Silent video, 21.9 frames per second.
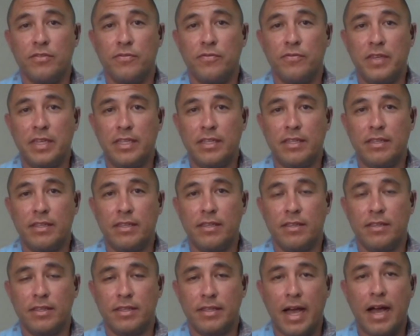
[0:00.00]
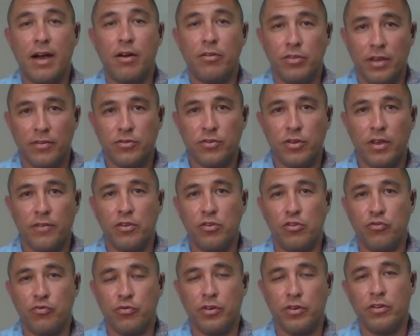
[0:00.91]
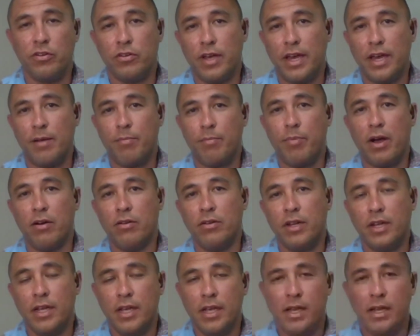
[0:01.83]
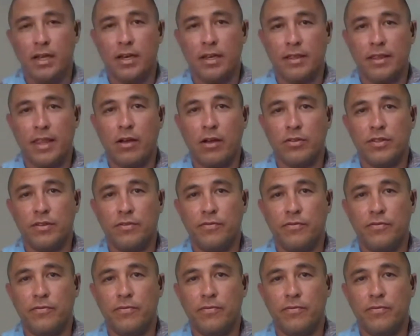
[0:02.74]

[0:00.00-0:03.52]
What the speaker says: feet down. Yes, so you have to drill at about 1,000,